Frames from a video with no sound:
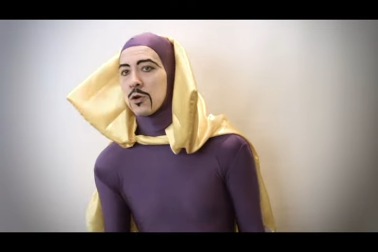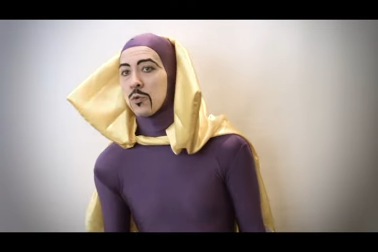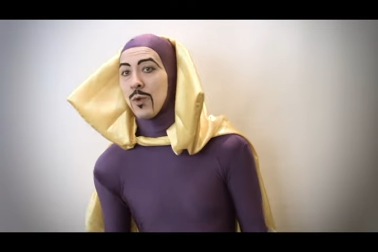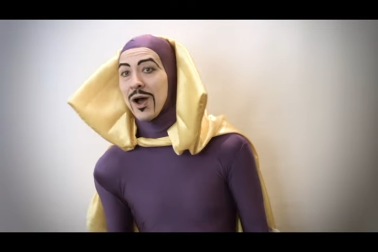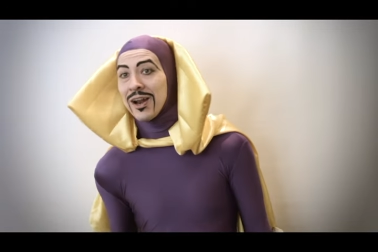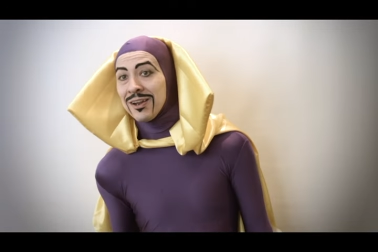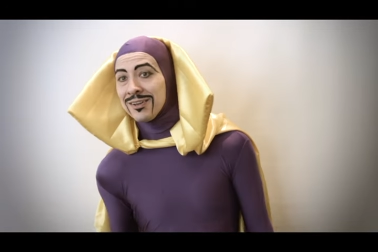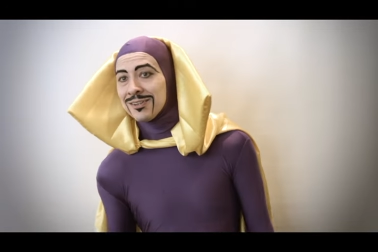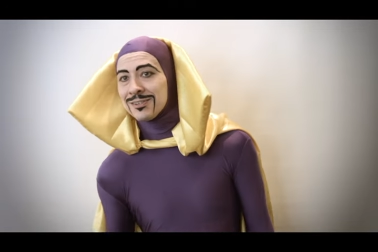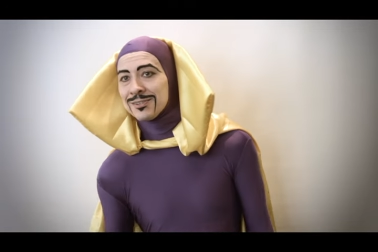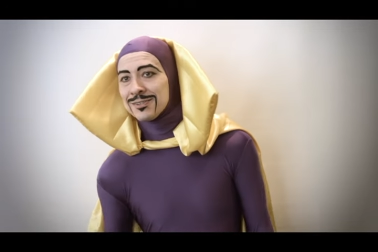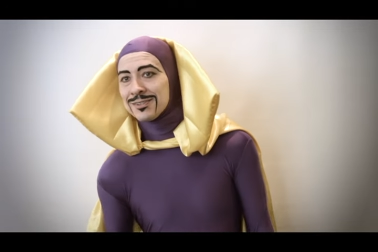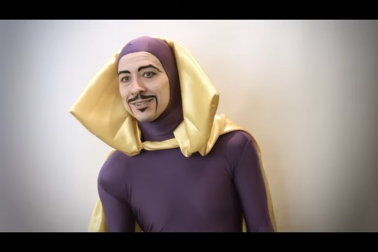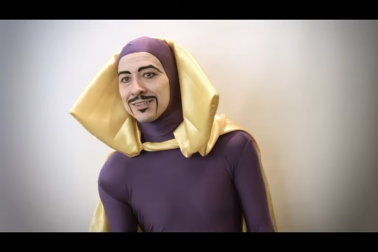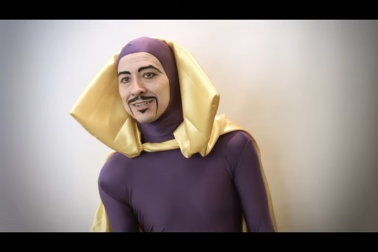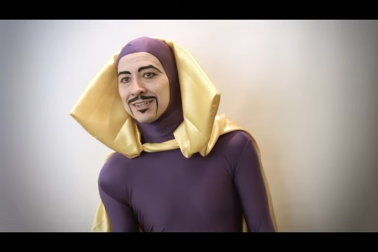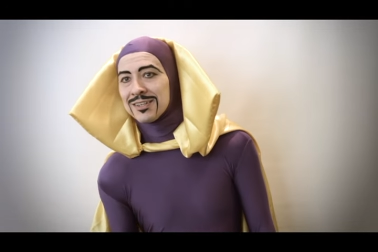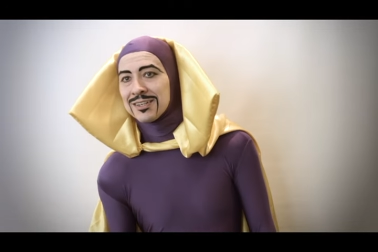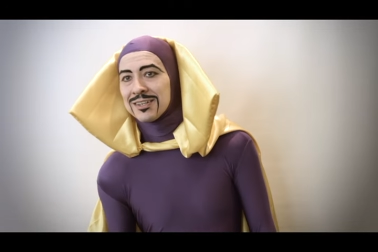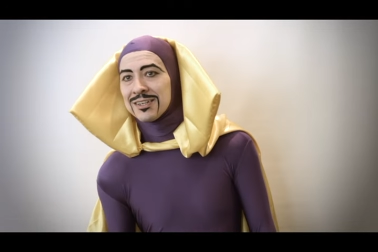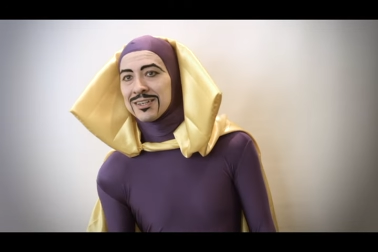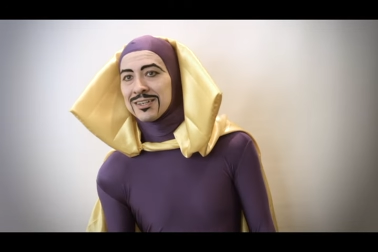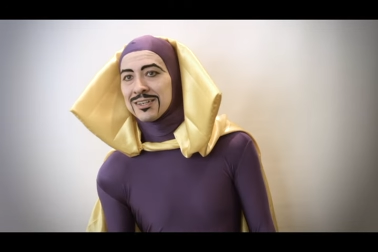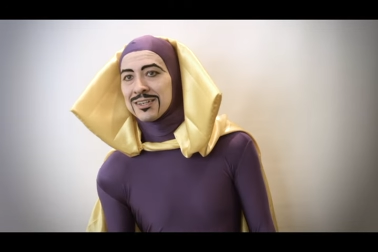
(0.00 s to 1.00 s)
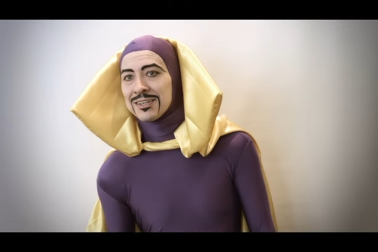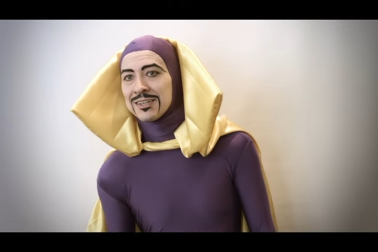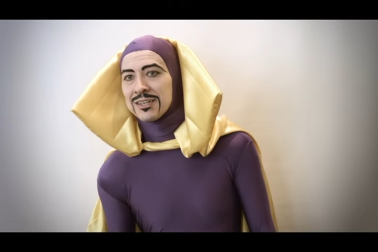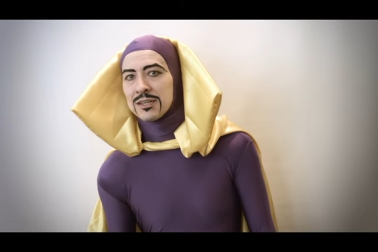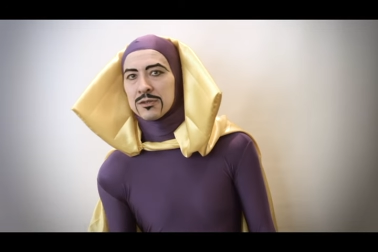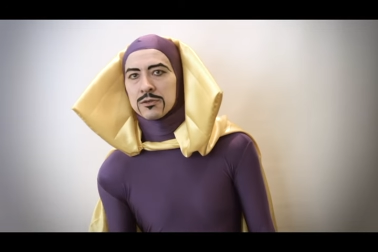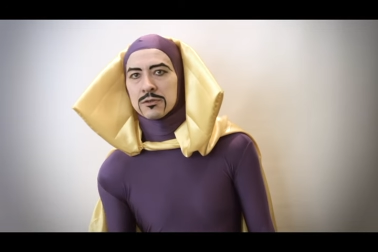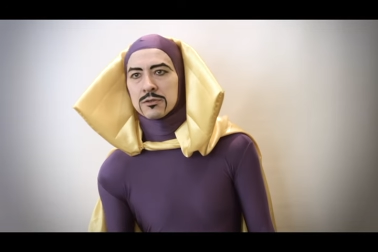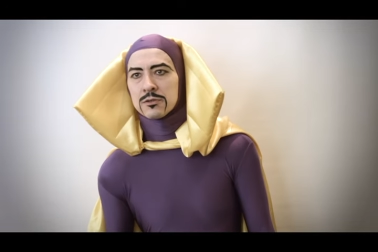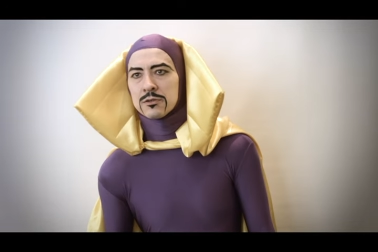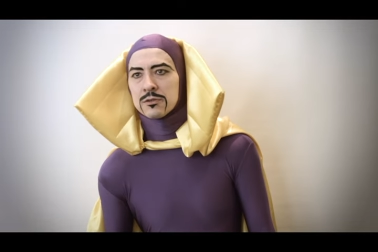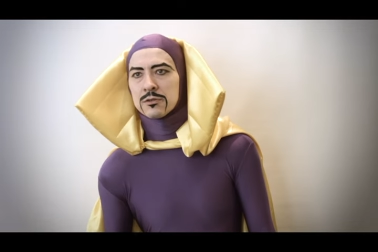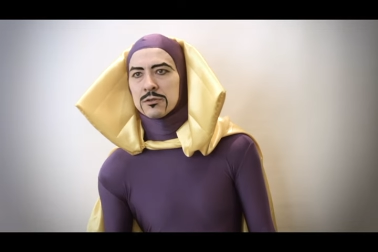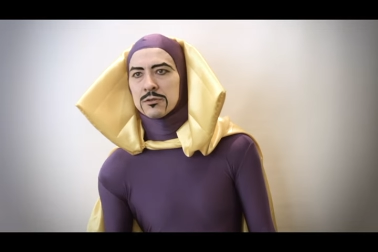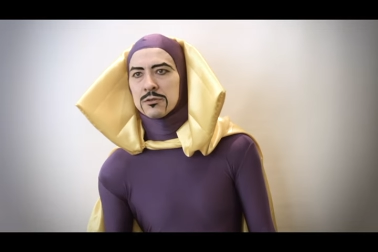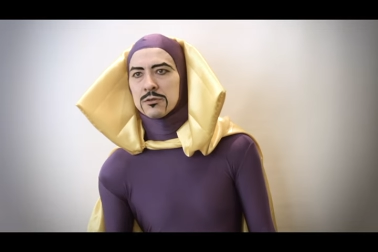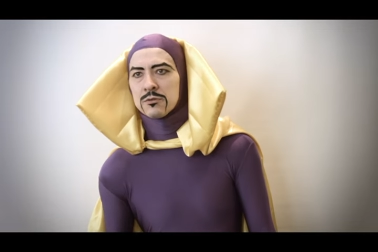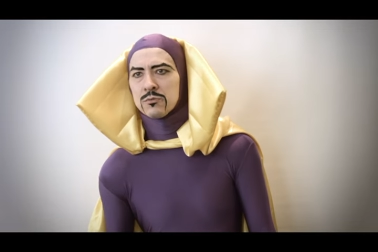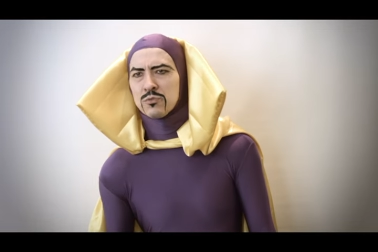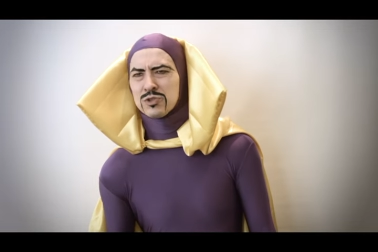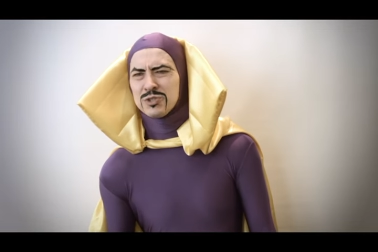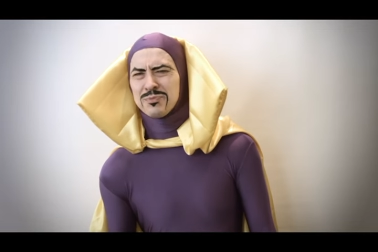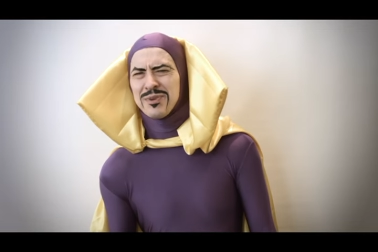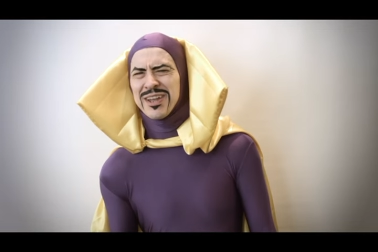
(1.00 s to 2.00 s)
Well, is that how you're going to do it?
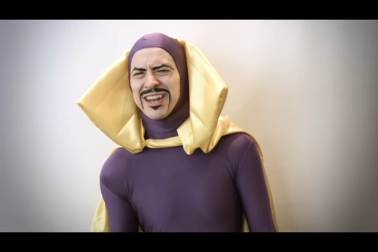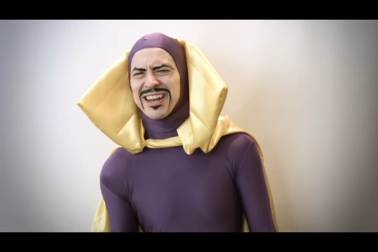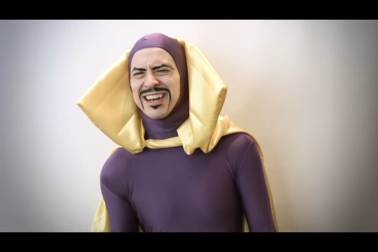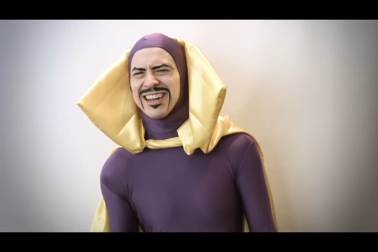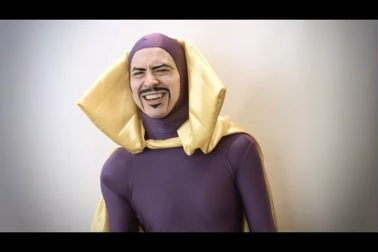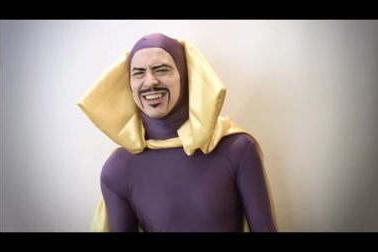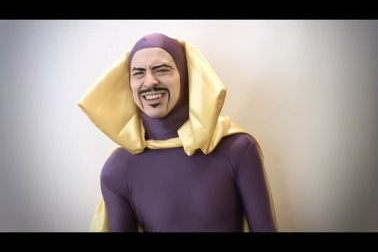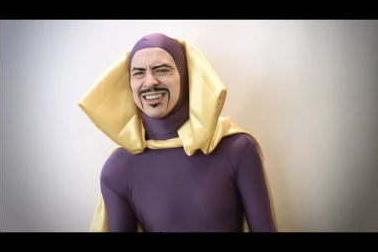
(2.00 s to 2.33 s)
What do you mean?